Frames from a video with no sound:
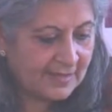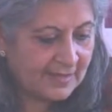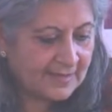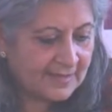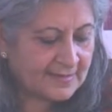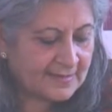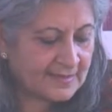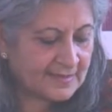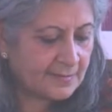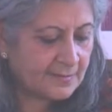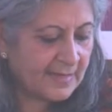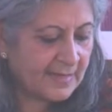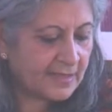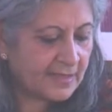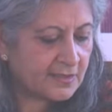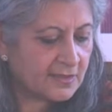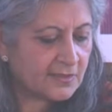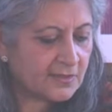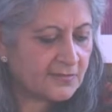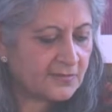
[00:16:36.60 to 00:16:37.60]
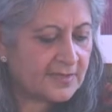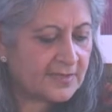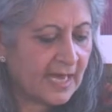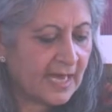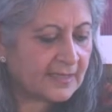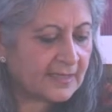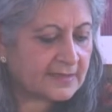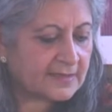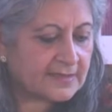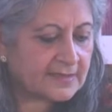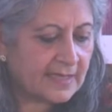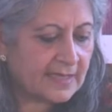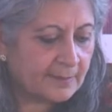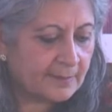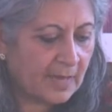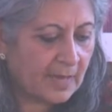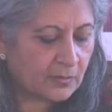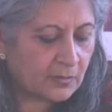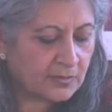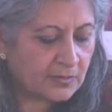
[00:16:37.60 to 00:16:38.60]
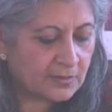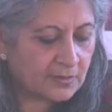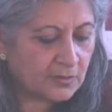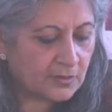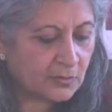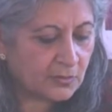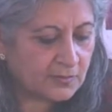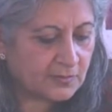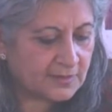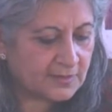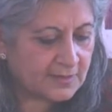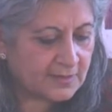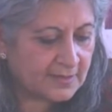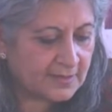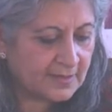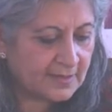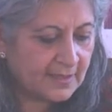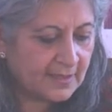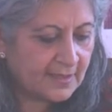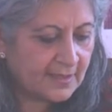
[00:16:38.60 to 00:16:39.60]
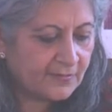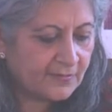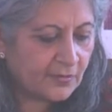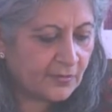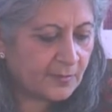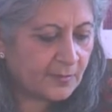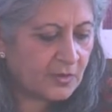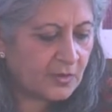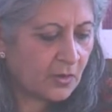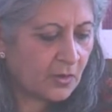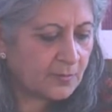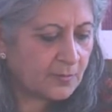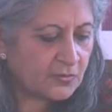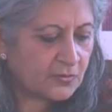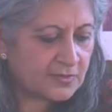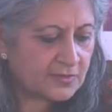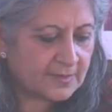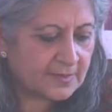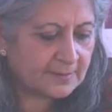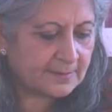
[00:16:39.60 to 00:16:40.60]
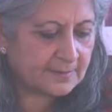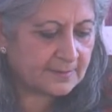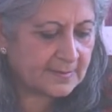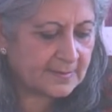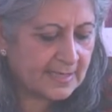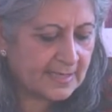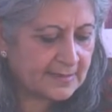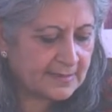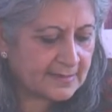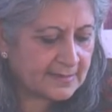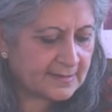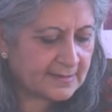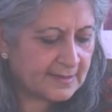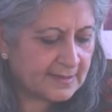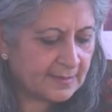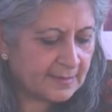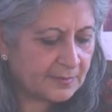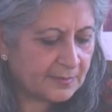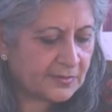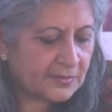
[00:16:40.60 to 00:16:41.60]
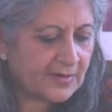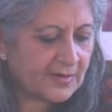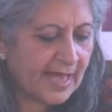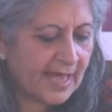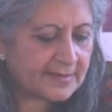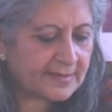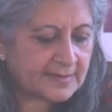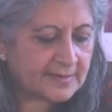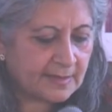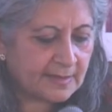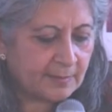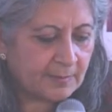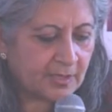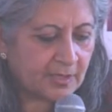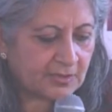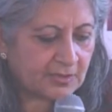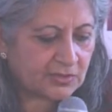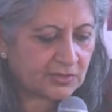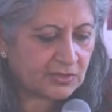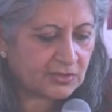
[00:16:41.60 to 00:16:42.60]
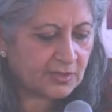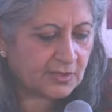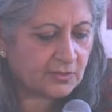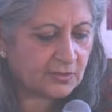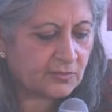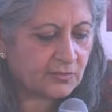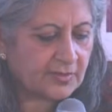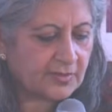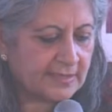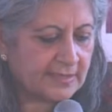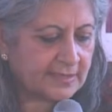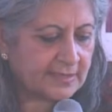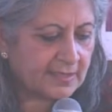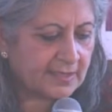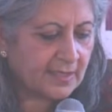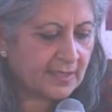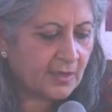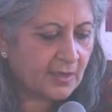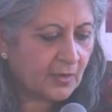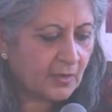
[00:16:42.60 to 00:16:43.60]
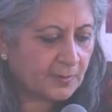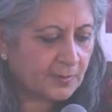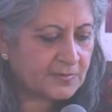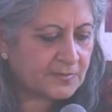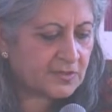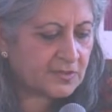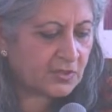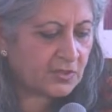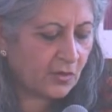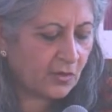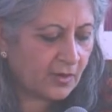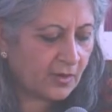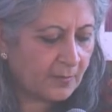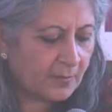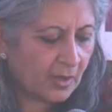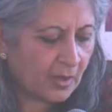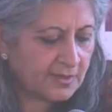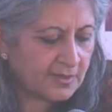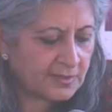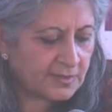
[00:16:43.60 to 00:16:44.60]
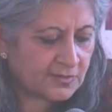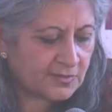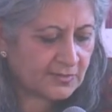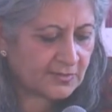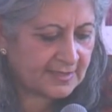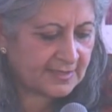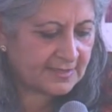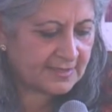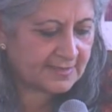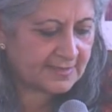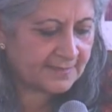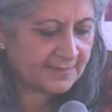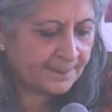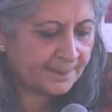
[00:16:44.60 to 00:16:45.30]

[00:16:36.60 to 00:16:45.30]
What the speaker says: the smells of yaks and mountain goats. From your bosom, steep tracks emerge to reach obscure monasteries,